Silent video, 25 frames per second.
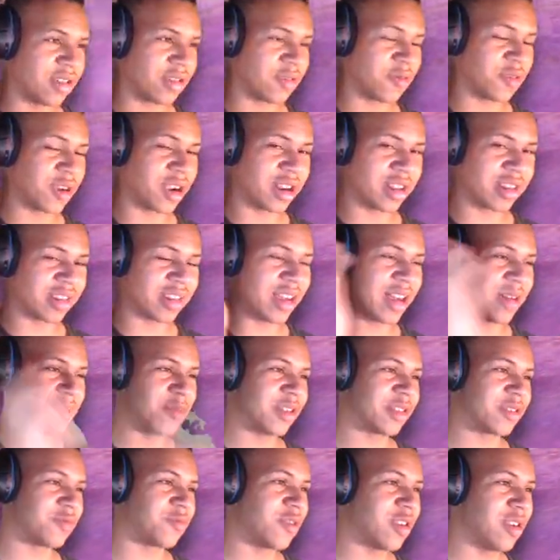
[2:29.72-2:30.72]
So we're going to see how
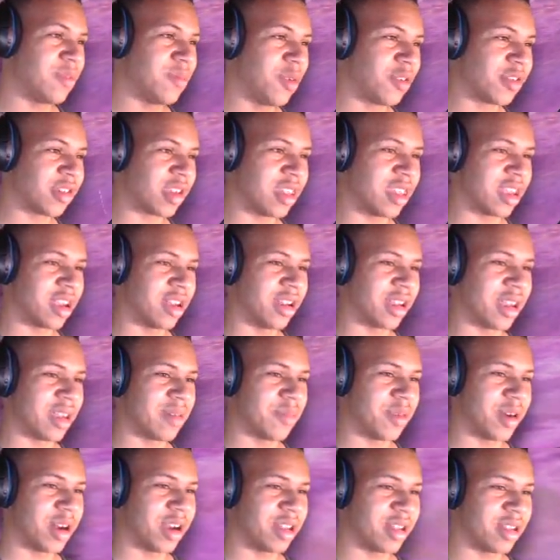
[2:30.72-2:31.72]
much... We're most likely going to get
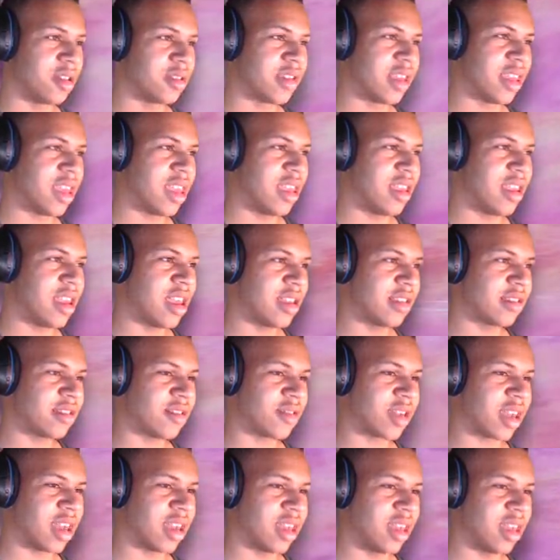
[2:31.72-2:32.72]
bodied. See, he has...
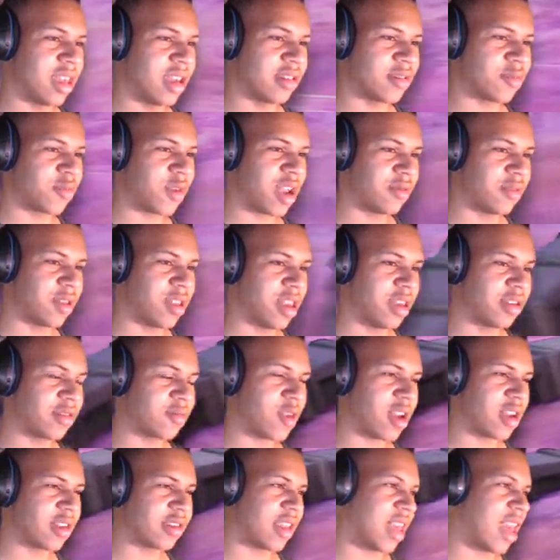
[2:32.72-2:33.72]
Okay, he has rise. He has
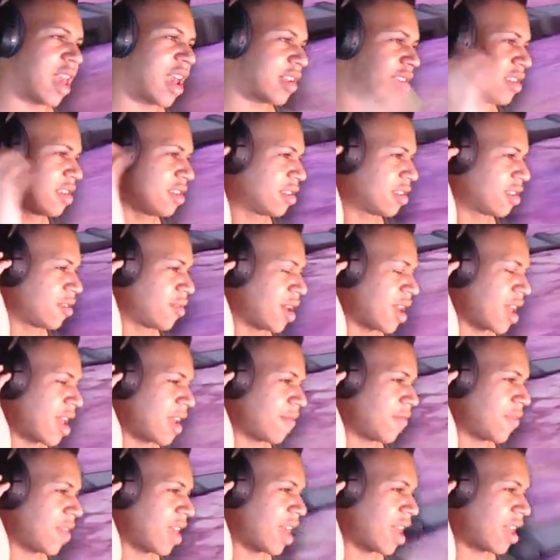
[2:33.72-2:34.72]
rise to action. So I
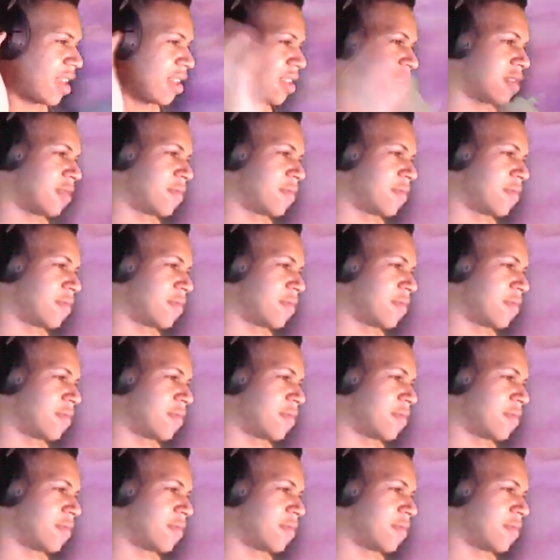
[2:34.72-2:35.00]
have that.